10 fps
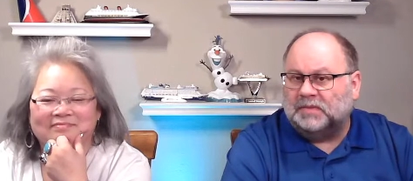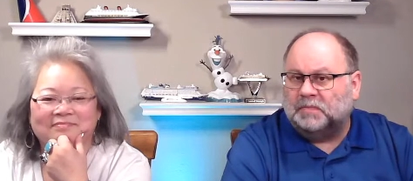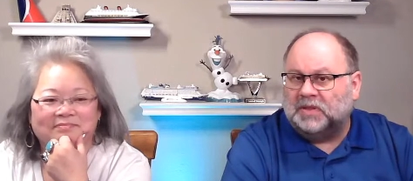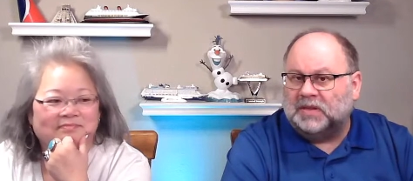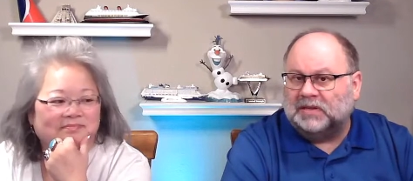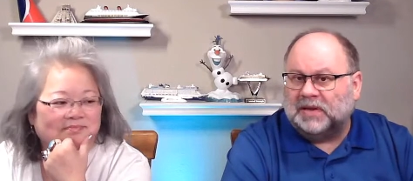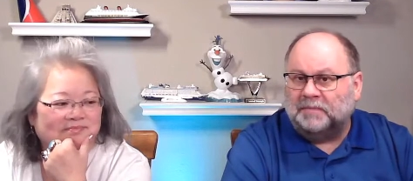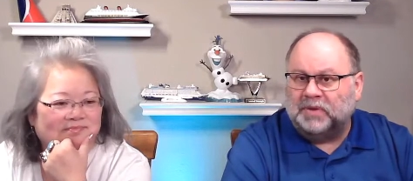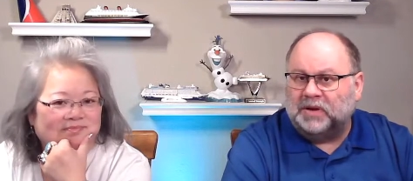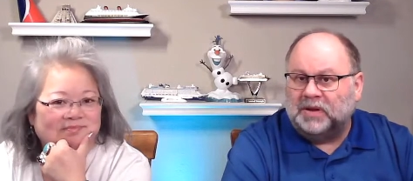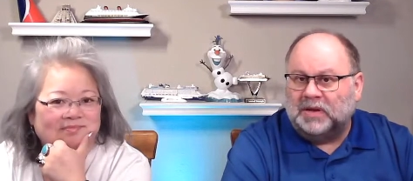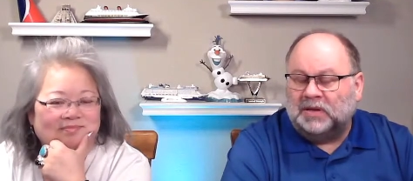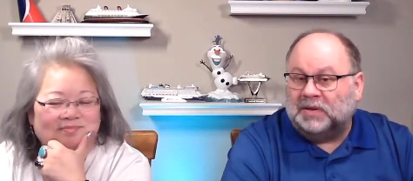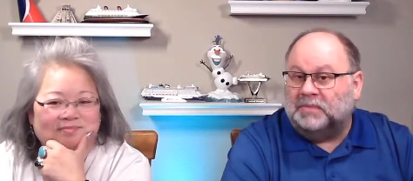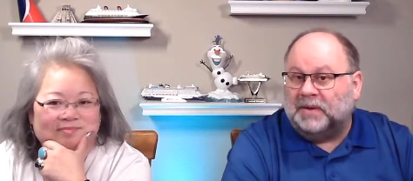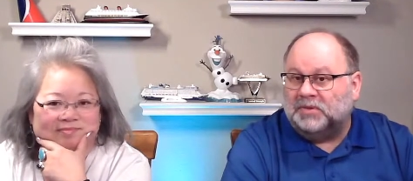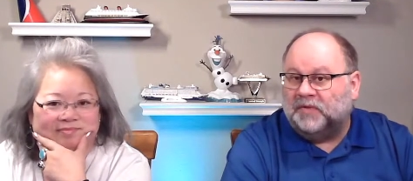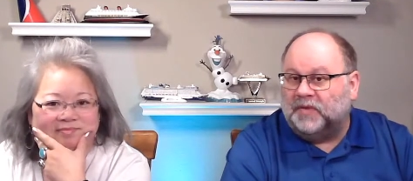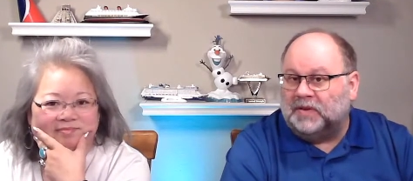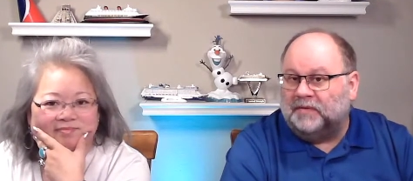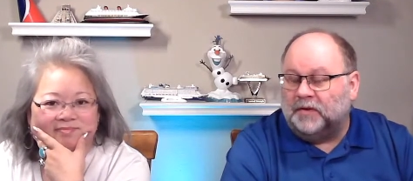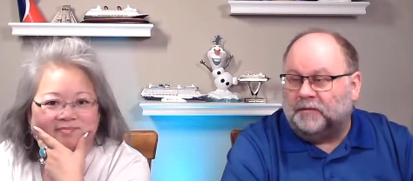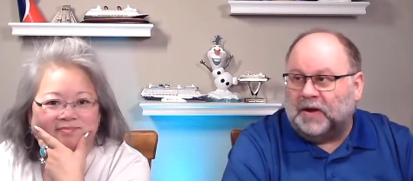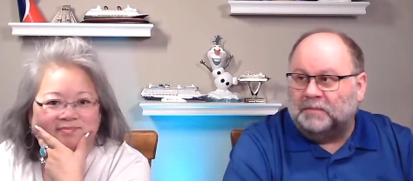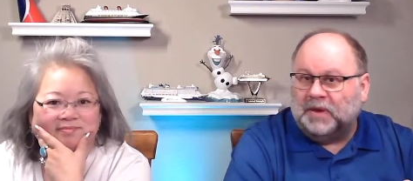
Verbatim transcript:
Speaker 1: put things up, and sometimes you'll, fee you'll find